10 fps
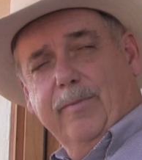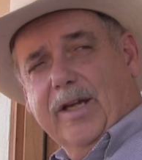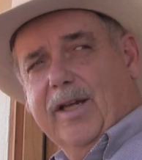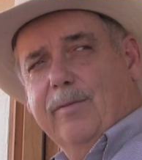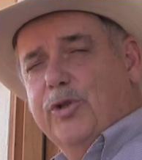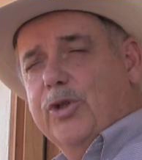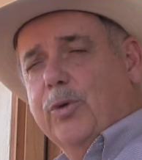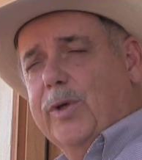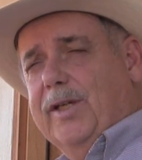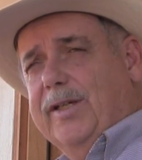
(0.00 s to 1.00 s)
My name's
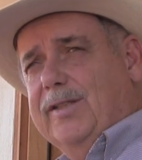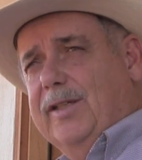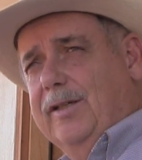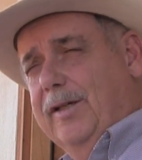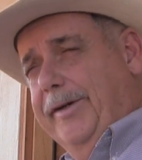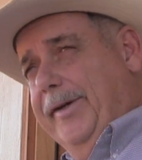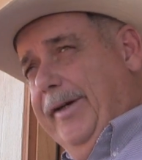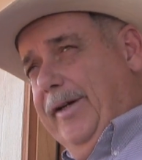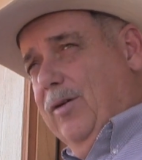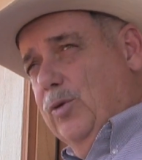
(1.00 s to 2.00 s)
Sherwin Lindsey.
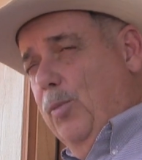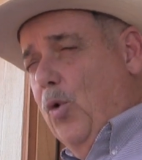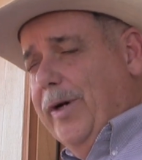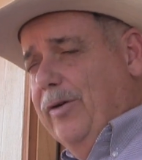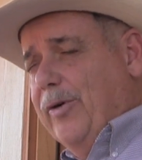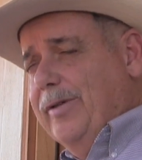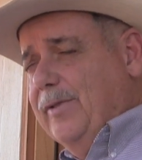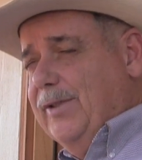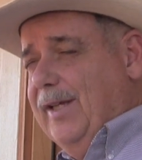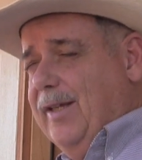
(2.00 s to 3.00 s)
I was born in
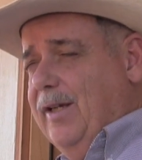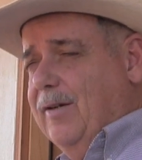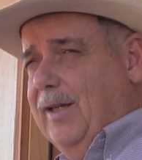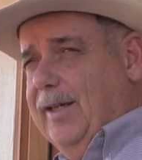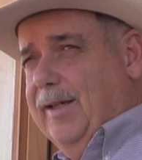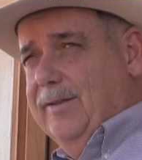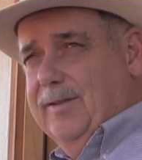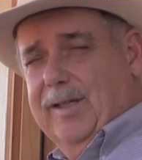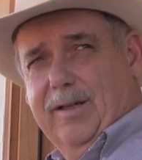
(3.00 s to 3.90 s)
Greenville, South Carolina.